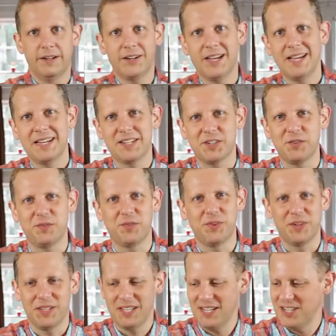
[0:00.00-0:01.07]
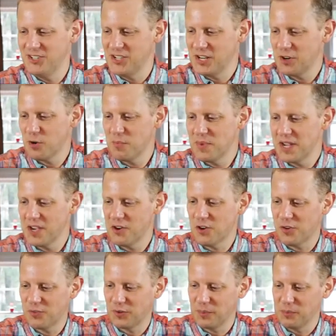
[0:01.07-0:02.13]
Okay, so for the Jingle
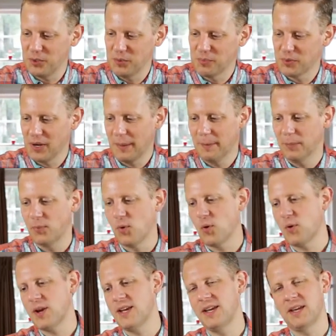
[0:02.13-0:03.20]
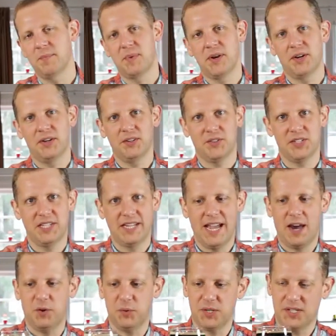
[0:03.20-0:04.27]
Mingle from Blue Point Brewing Imperial
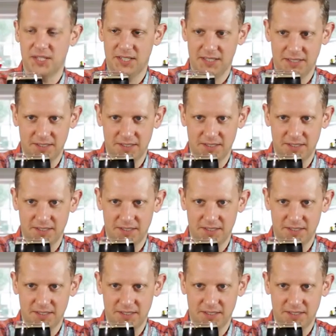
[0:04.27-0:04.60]
Stout.